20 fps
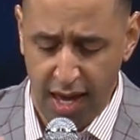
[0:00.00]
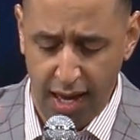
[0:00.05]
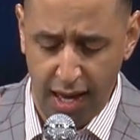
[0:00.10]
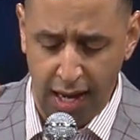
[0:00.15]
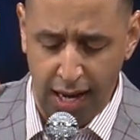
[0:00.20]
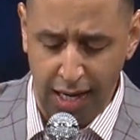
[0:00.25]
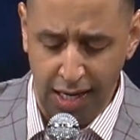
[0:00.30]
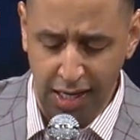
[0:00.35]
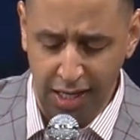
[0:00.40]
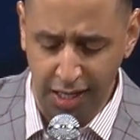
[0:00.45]

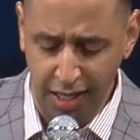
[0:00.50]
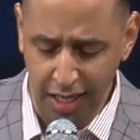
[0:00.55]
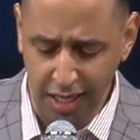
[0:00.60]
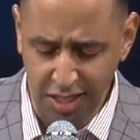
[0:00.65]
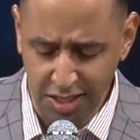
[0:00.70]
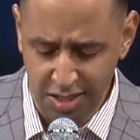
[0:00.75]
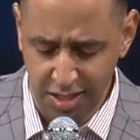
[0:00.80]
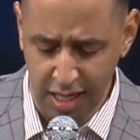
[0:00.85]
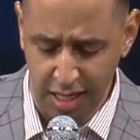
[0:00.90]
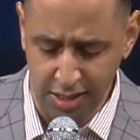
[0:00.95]
And he
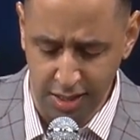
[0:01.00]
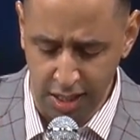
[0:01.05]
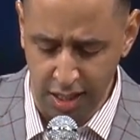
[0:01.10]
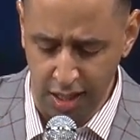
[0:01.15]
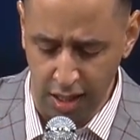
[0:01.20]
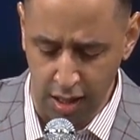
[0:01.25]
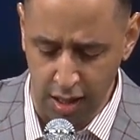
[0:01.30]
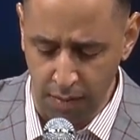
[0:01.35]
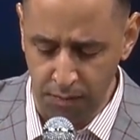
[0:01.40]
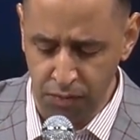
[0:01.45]
said to
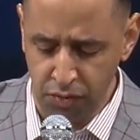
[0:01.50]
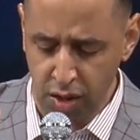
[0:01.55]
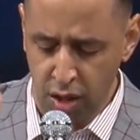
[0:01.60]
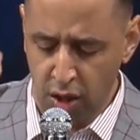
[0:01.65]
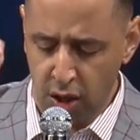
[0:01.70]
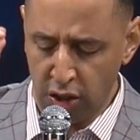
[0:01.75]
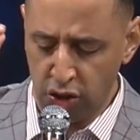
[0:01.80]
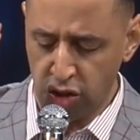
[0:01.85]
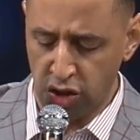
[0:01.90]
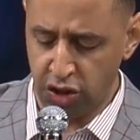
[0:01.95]
him,
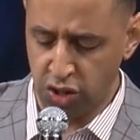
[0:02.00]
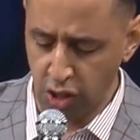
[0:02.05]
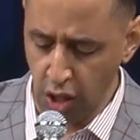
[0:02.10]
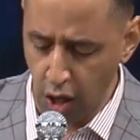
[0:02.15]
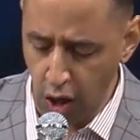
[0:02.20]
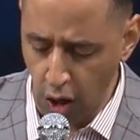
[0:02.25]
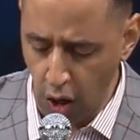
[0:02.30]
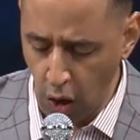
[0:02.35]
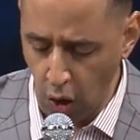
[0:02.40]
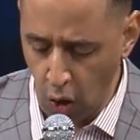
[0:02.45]

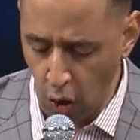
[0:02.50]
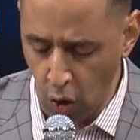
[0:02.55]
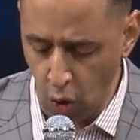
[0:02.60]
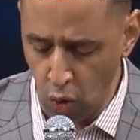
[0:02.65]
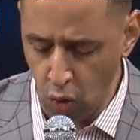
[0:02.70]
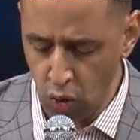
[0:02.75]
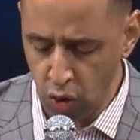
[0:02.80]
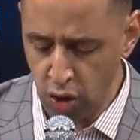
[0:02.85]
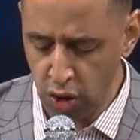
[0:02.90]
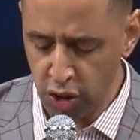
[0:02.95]

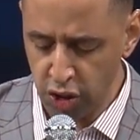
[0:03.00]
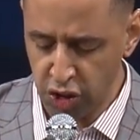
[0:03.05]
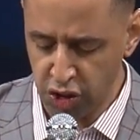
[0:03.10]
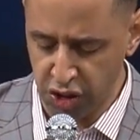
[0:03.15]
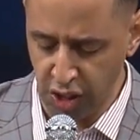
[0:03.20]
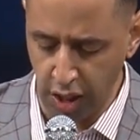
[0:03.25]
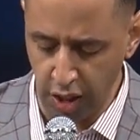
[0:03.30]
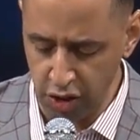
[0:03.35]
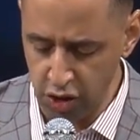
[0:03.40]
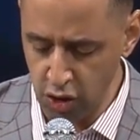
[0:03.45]
So
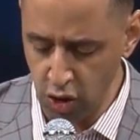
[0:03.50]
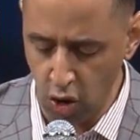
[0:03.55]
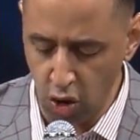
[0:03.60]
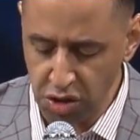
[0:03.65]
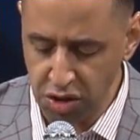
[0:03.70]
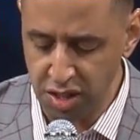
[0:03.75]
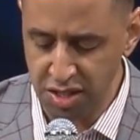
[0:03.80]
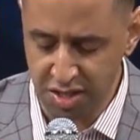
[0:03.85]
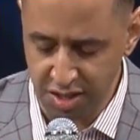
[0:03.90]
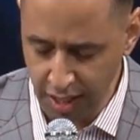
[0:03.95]
shall your
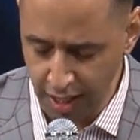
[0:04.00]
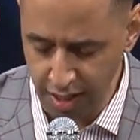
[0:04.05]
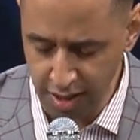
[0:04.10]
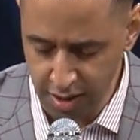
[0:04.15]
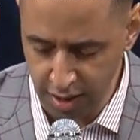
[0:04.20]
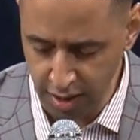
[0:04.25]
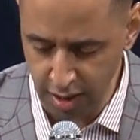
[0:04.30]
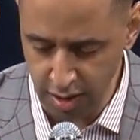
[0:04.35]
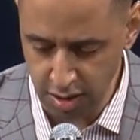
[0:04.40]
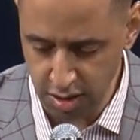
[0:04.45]

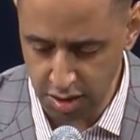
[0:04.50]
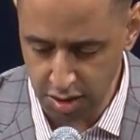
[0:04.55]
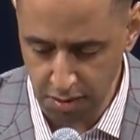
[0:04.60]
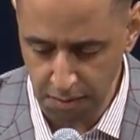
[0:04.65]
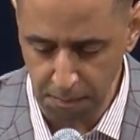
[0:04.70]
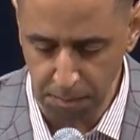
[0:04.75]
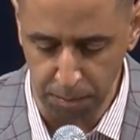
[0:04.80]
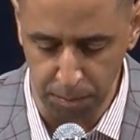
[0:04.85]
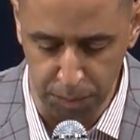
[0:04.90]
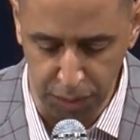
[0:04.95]
descendants
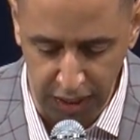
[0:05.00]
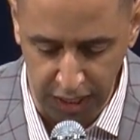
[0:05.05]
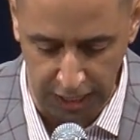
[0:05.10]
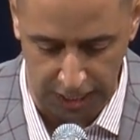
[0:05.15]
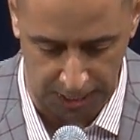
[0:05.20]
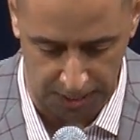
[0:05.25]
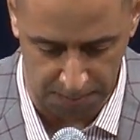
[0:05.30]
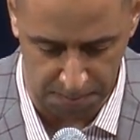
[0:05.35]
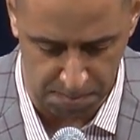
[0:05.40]
be.